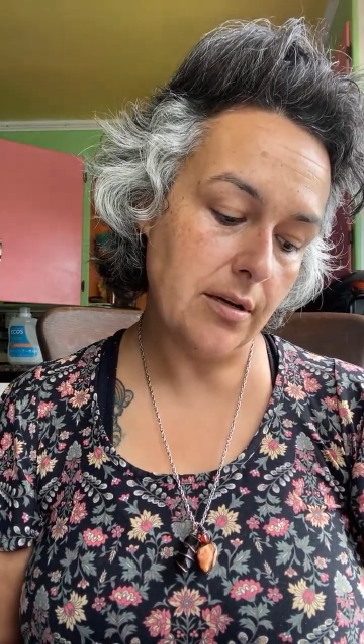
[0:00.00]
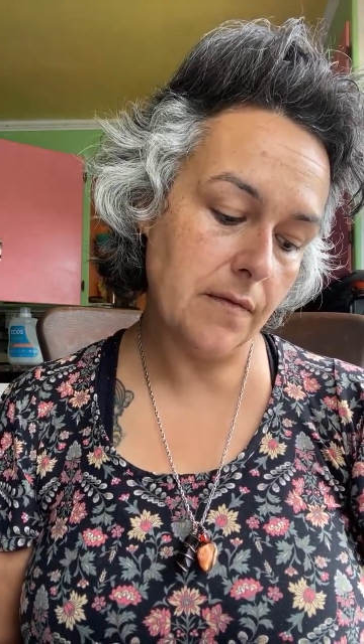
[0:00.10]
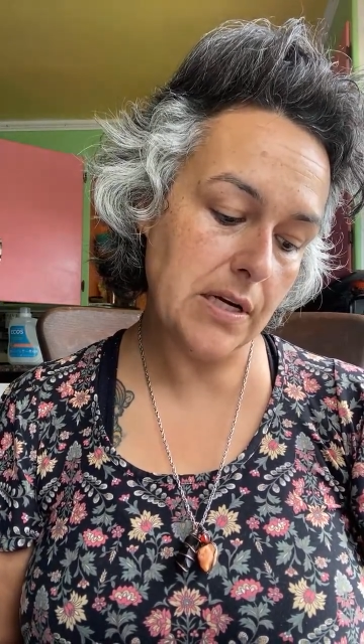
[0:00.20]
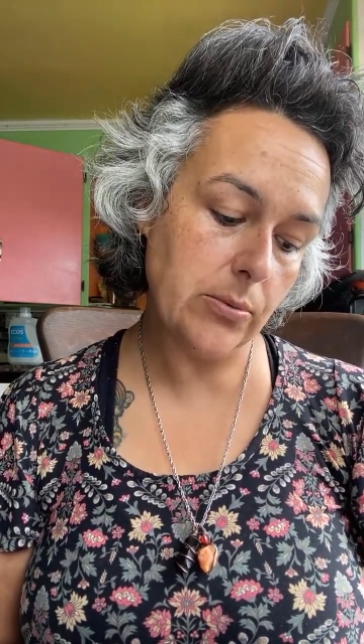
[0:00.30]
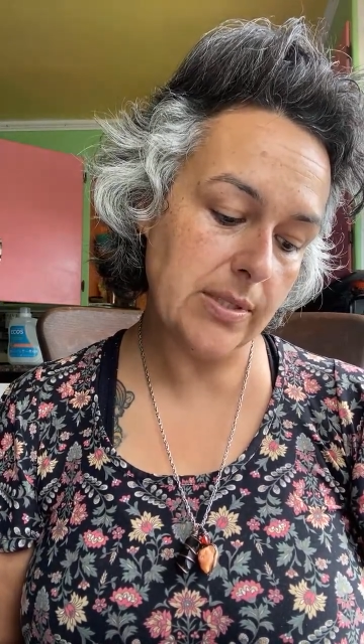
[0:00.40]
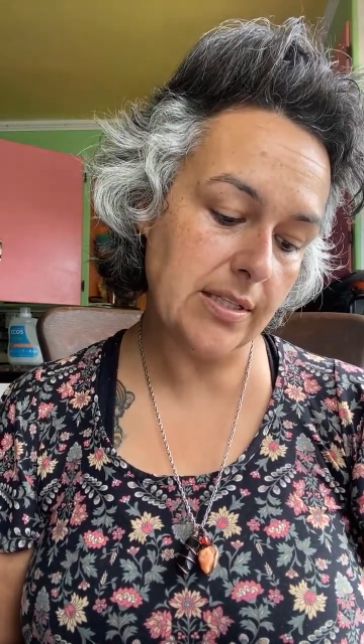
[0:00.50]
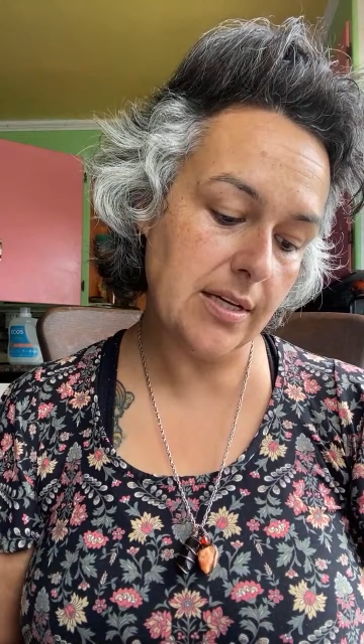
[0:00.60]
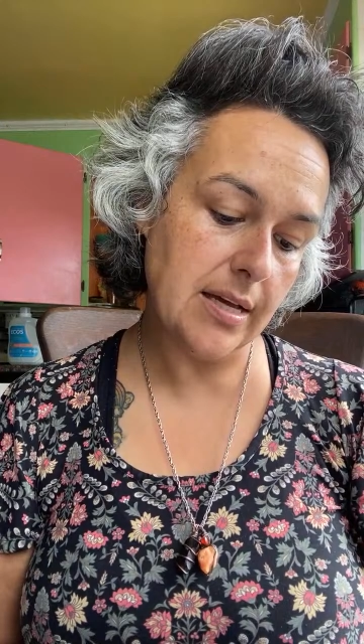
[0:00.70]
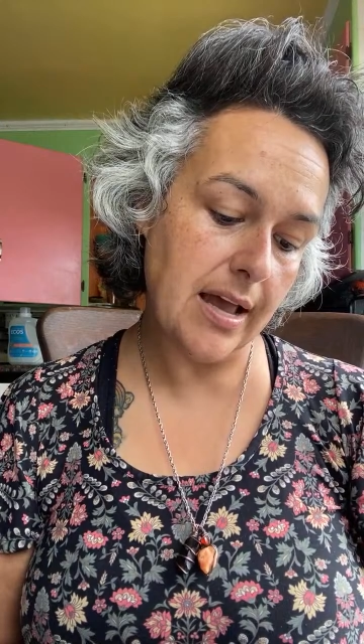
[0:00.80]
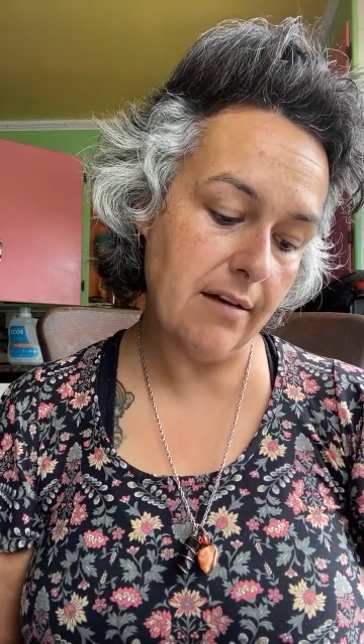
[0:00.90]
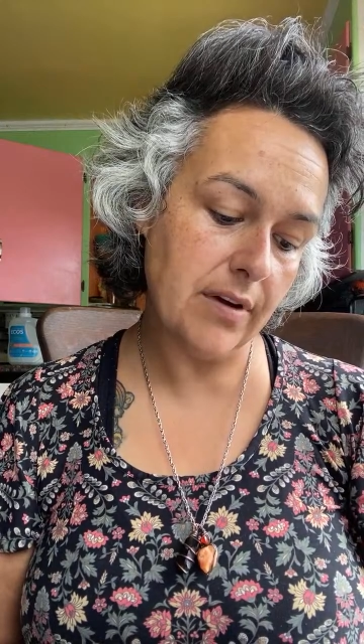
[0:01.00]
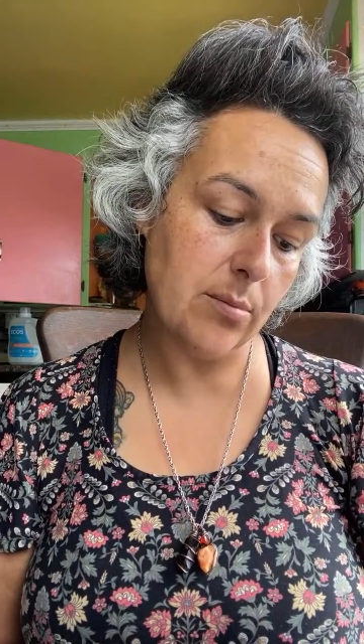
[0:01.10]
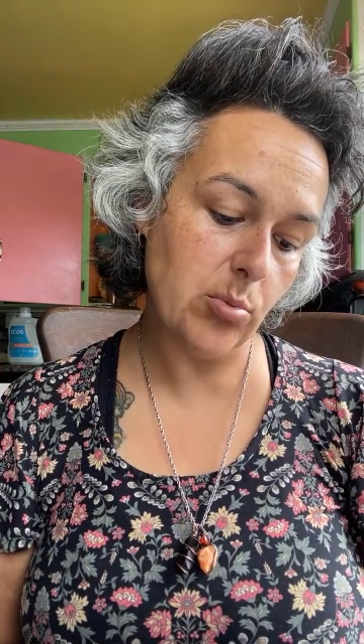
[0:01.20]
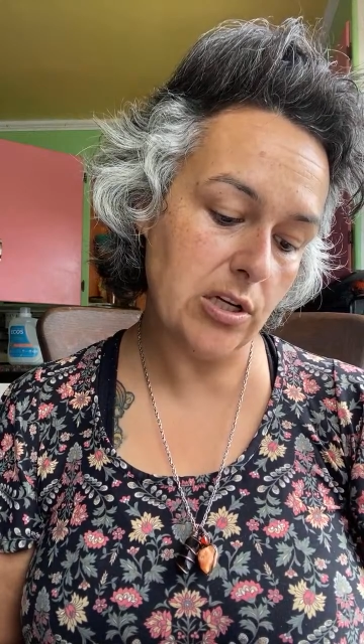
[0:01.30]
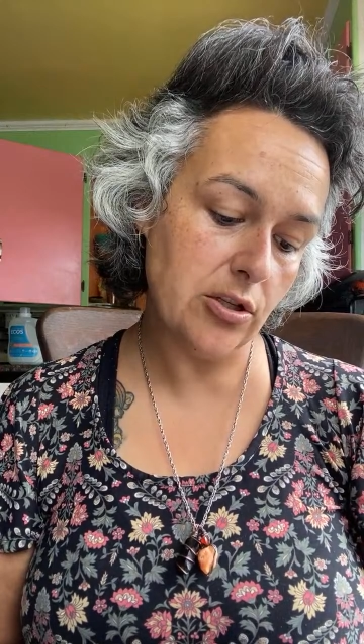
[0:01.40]
frequency, and
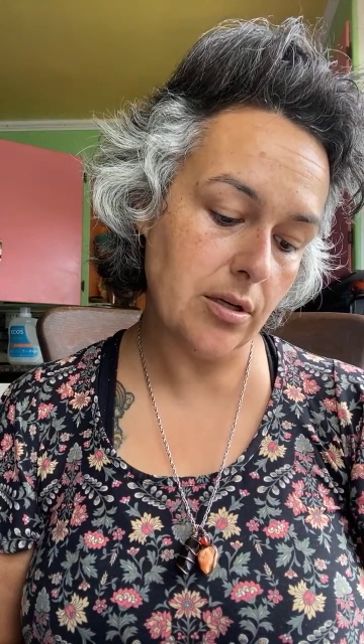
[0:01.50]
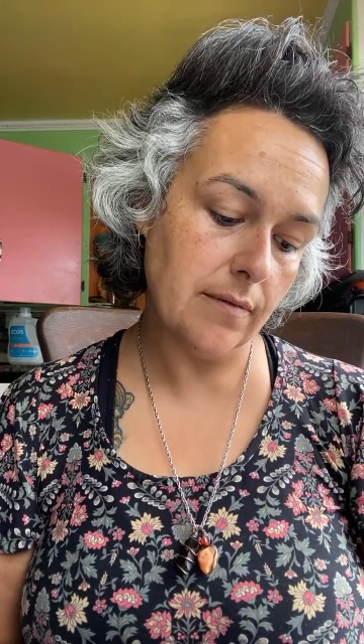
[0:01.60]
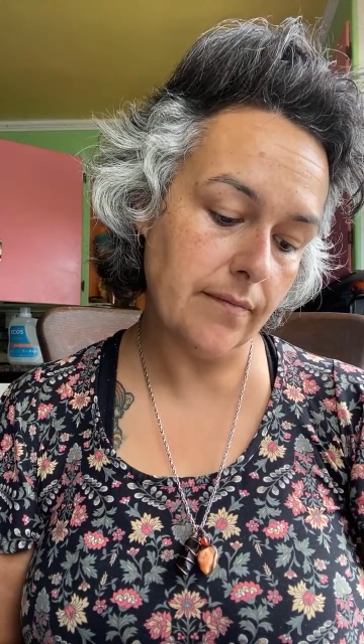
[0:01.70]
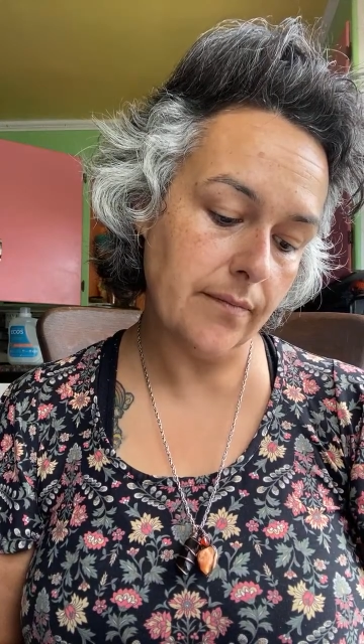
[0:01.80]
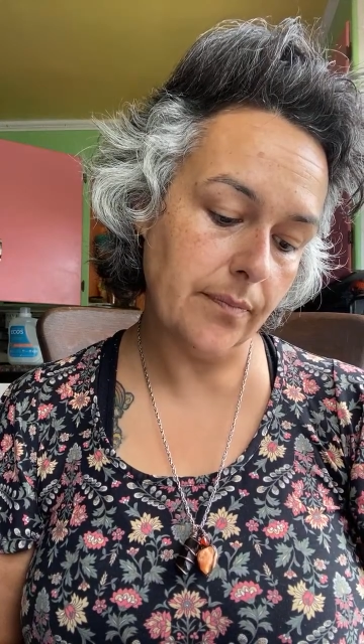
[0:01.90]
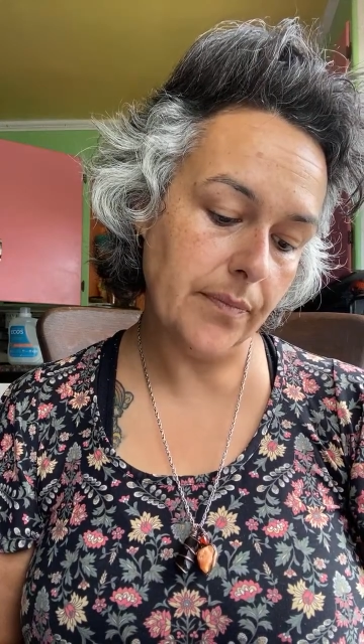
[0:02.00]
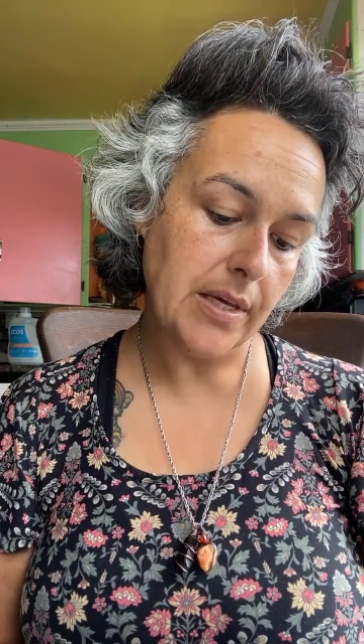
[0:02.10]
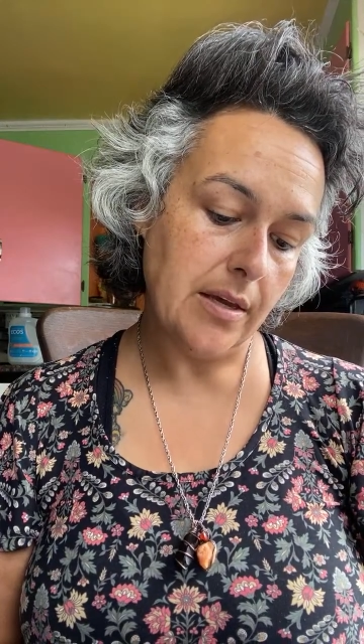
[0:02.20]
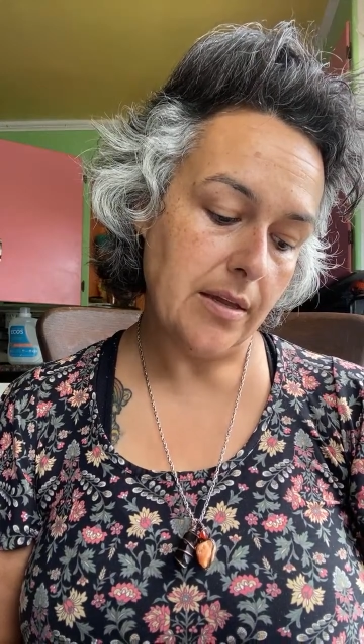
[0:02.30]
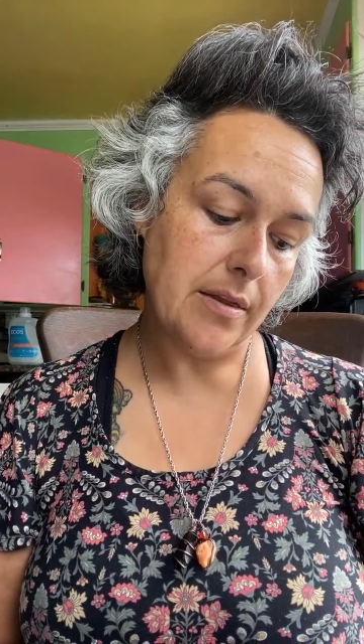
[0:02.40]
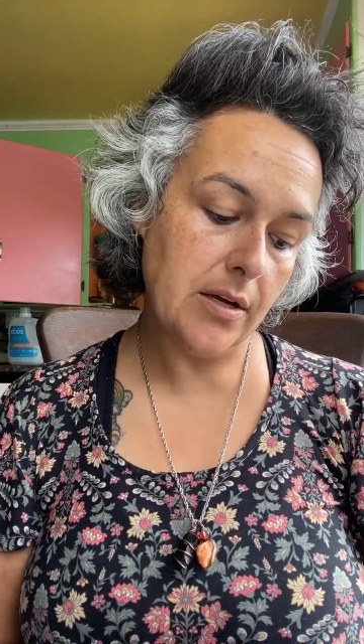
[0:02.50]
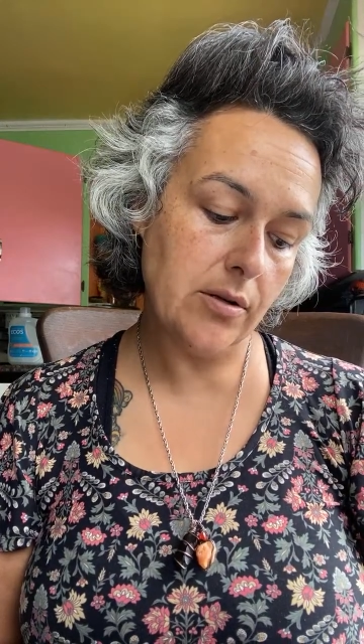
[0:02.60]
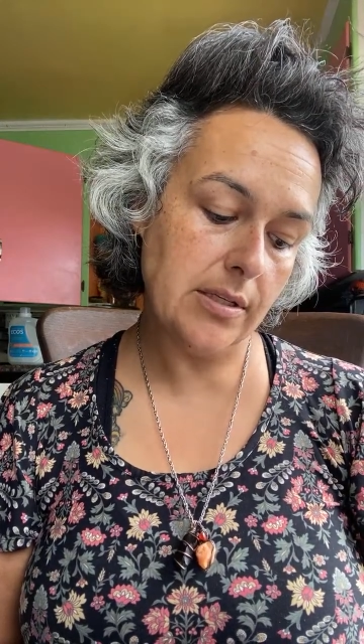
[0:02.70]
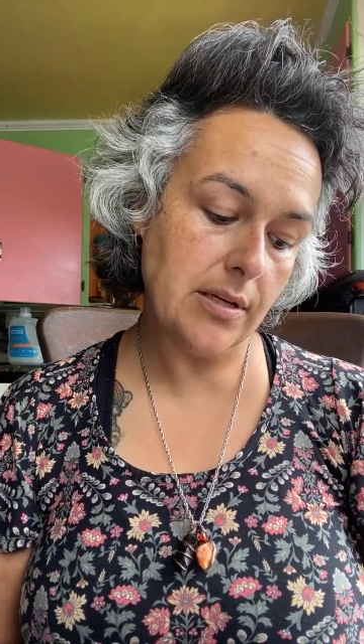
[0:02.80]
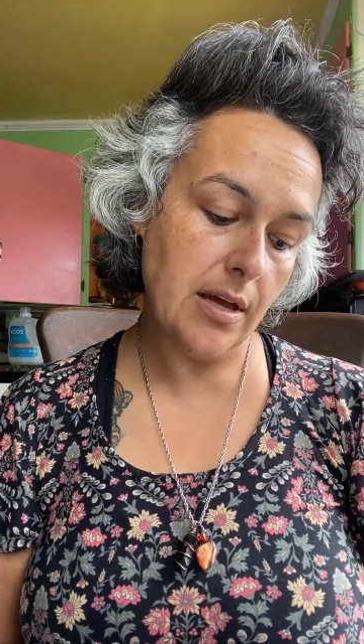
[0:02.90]
vibration. There
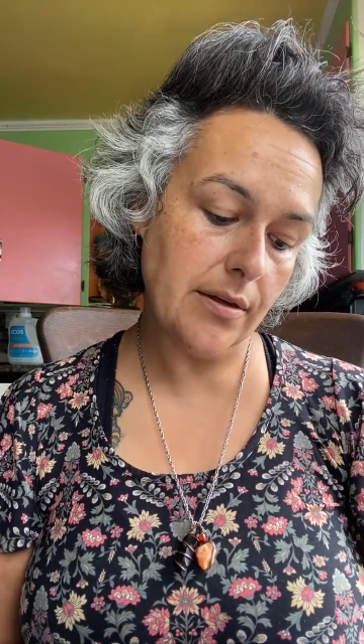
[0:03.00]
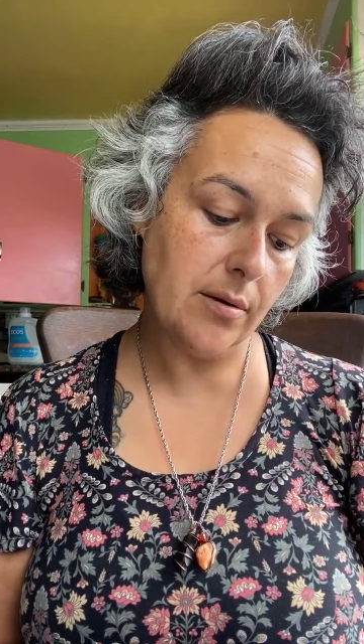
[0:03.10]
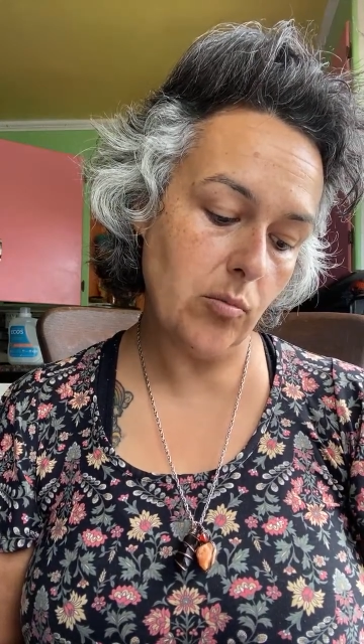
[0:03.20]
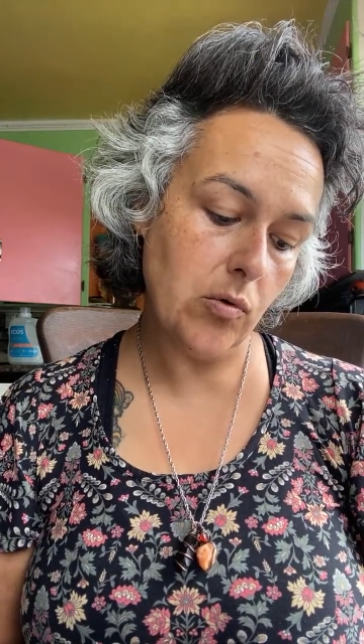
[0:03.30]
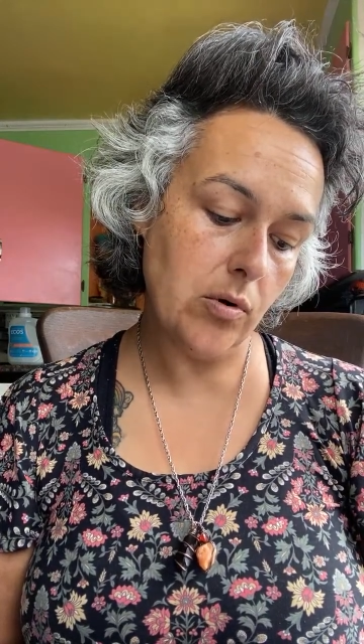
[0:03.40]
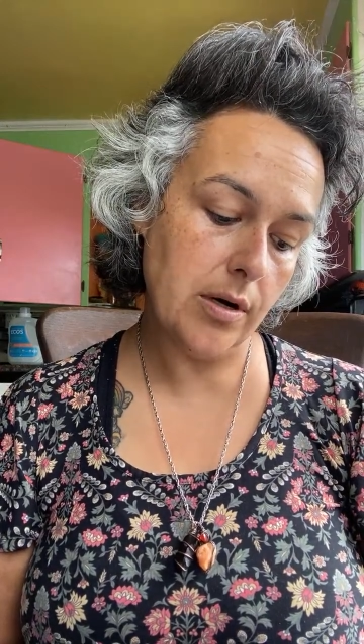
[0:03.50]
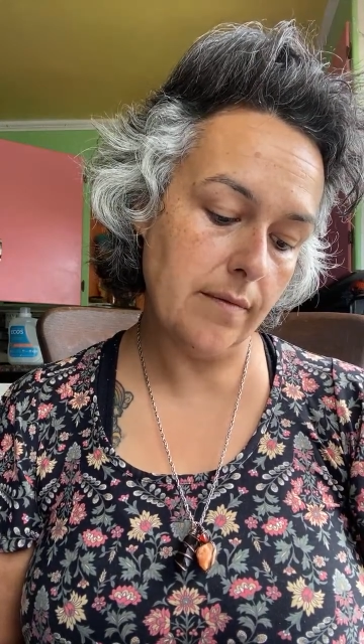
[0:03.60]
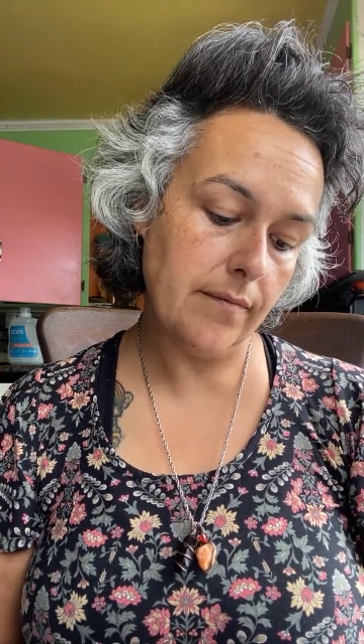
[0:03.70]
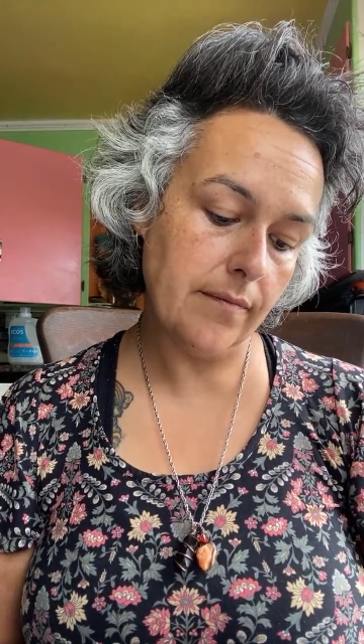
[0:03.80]
is nothing more.